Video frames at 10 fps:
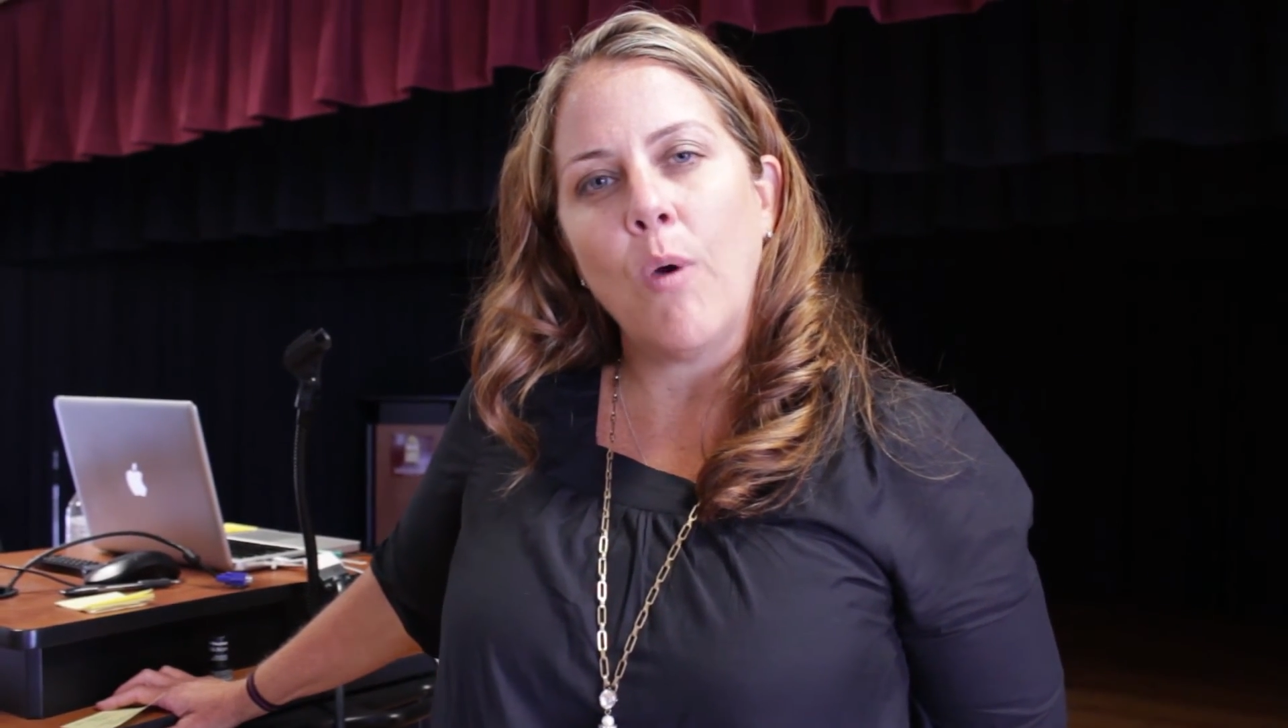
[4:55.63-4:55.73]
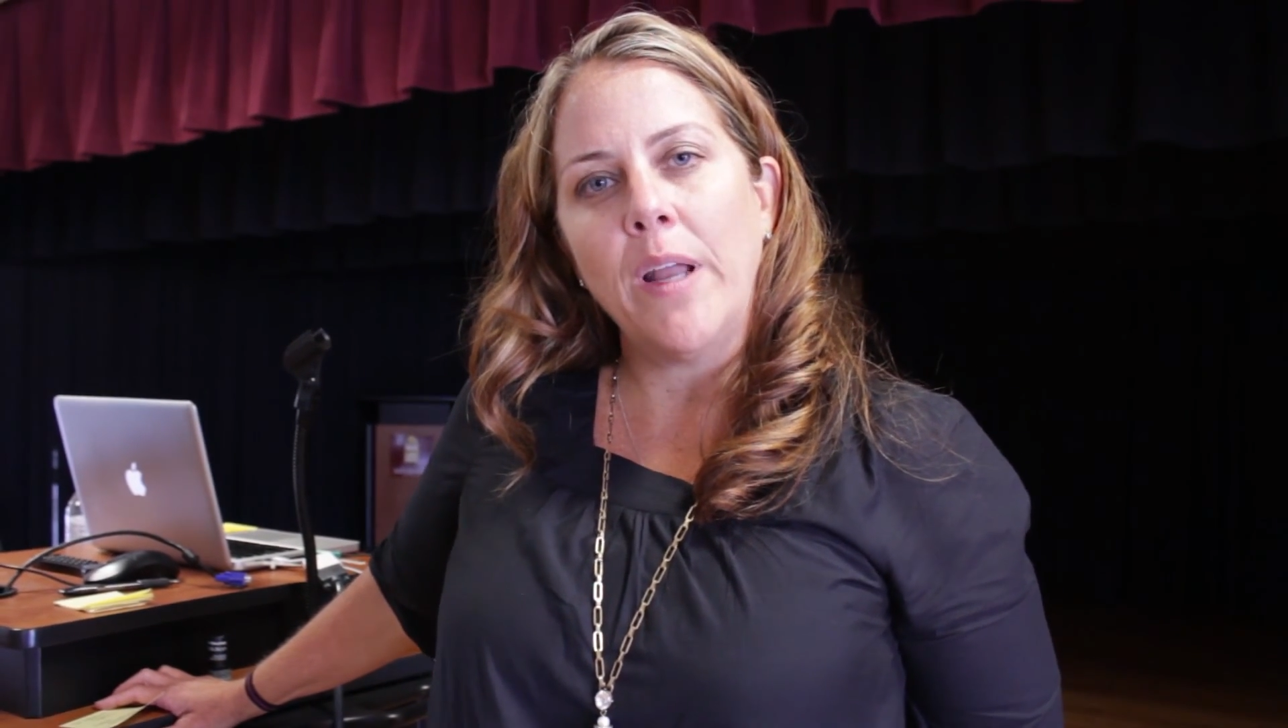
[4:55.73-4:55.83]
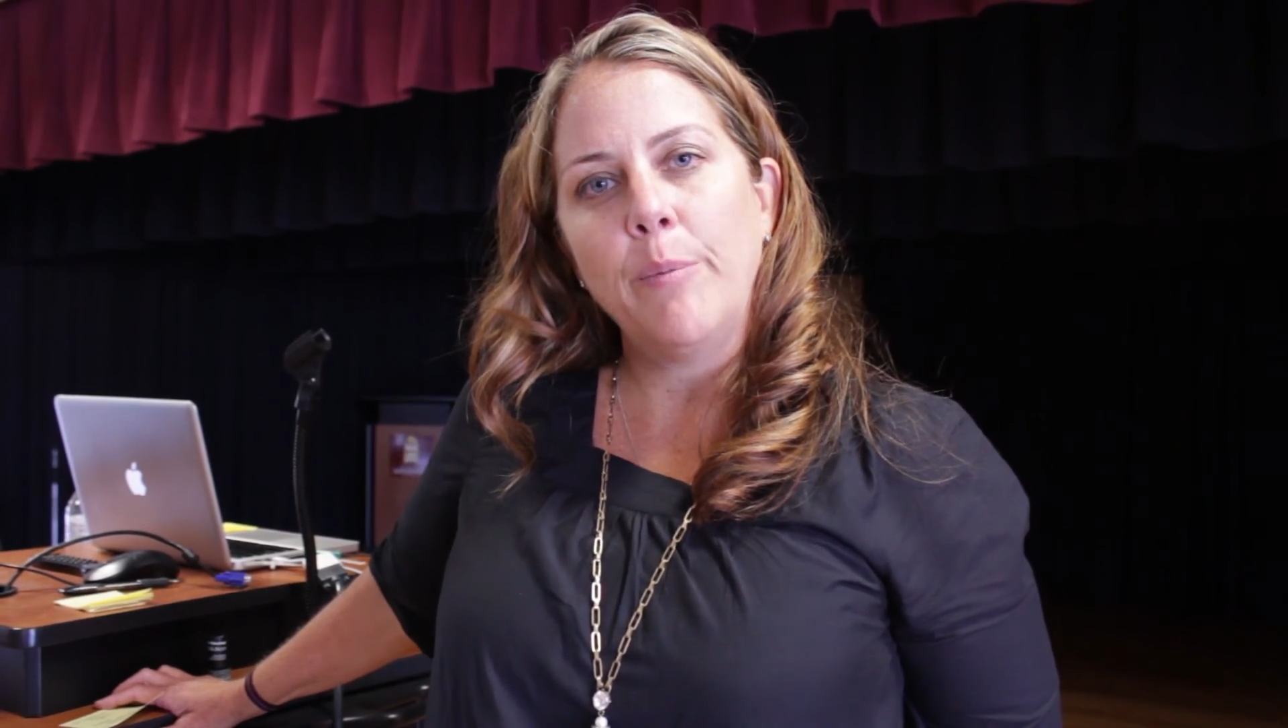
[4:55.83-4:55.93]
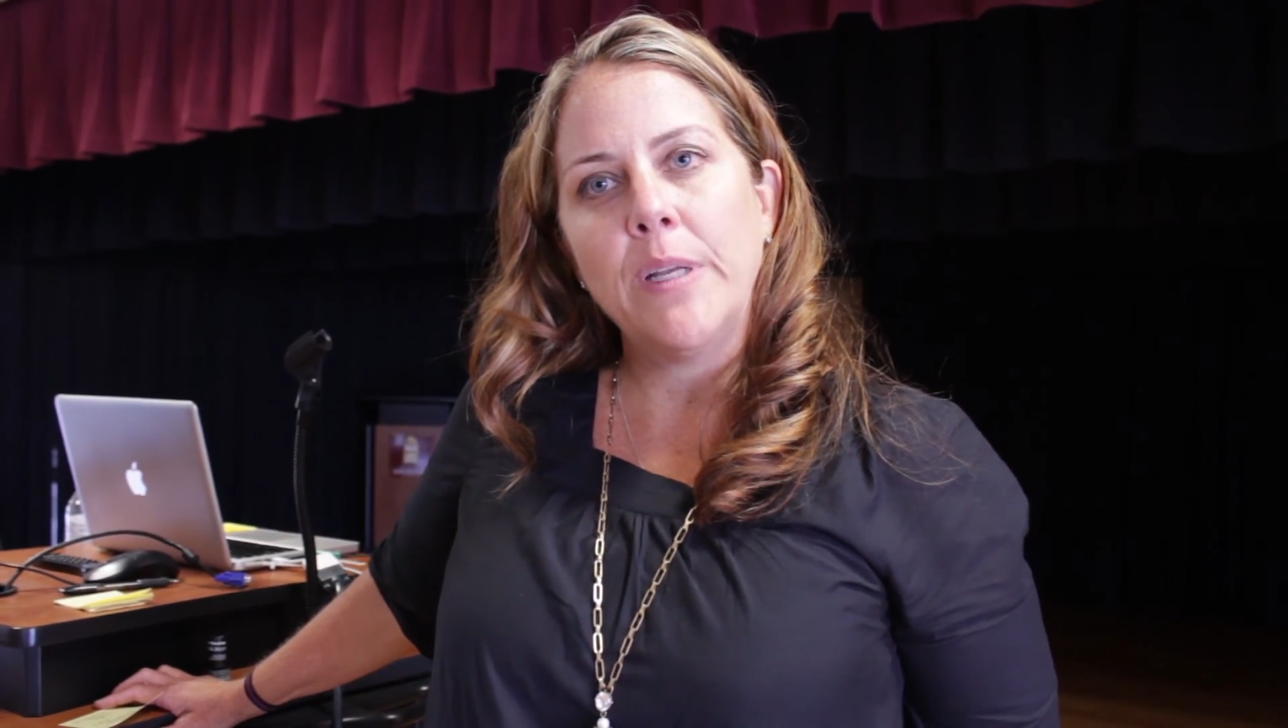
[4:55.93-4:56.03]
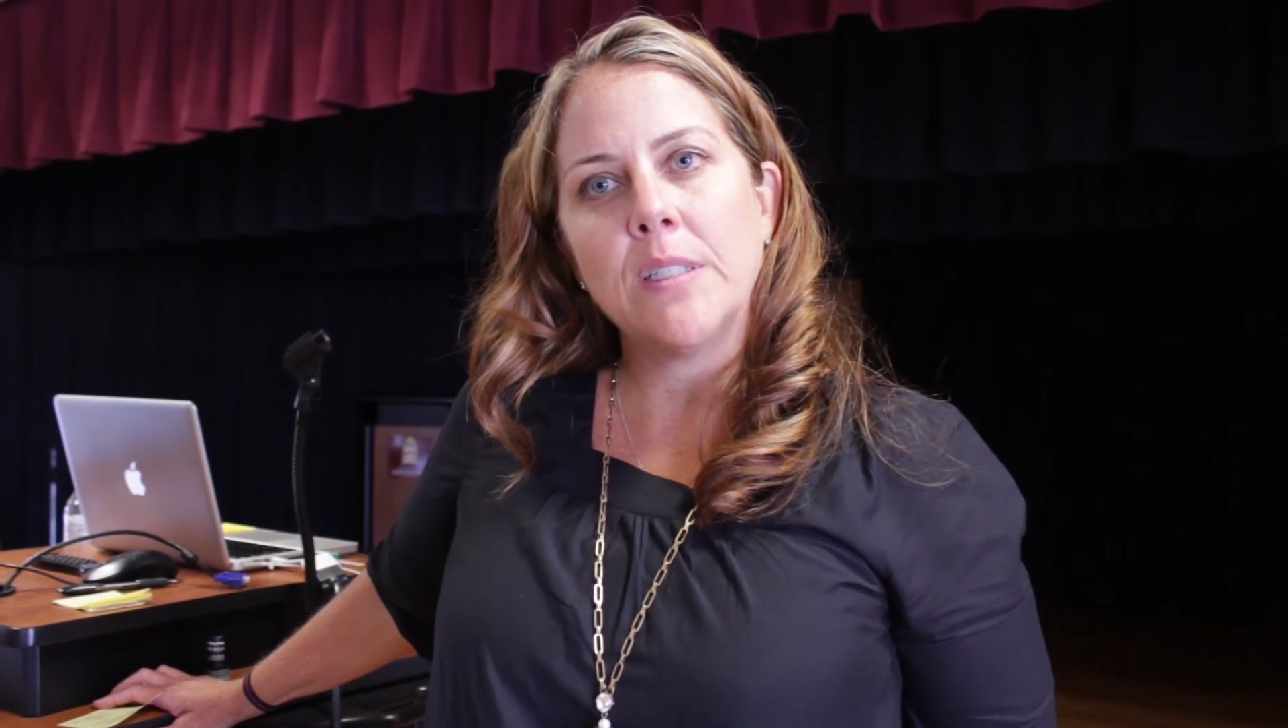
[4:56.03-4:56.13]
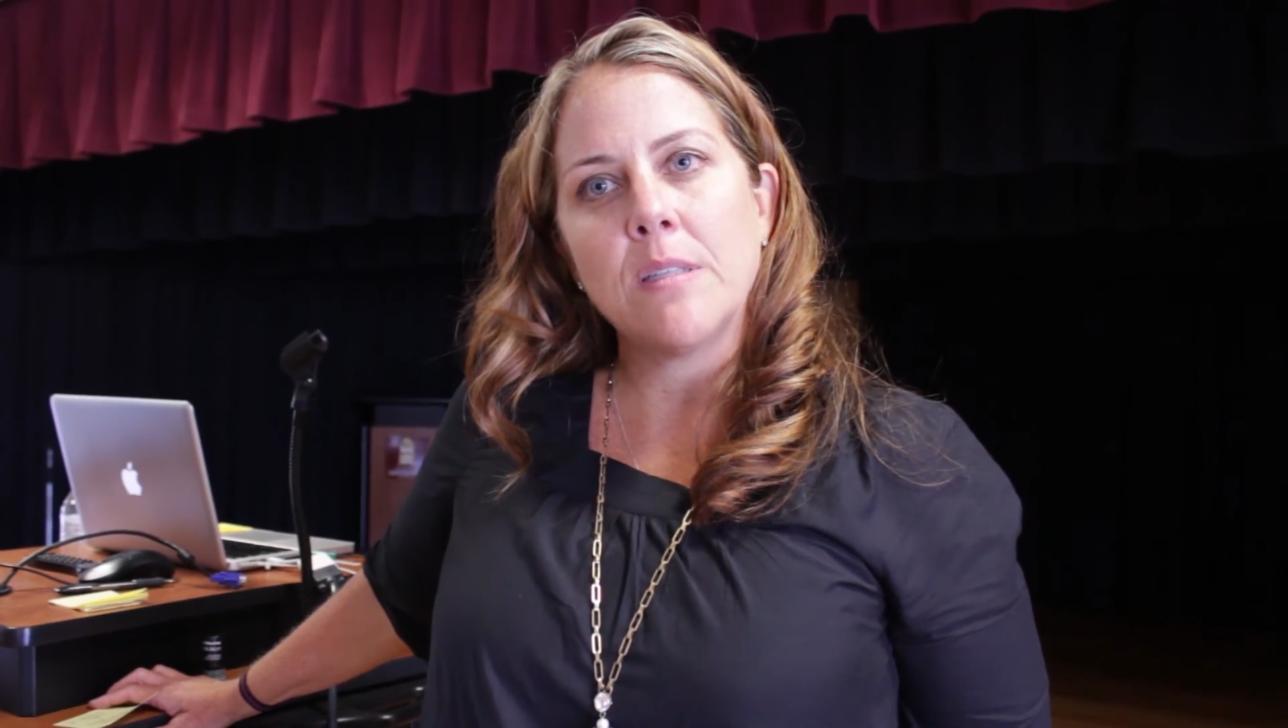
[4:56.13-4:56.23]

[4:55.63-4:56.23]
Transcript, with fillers: quite a bit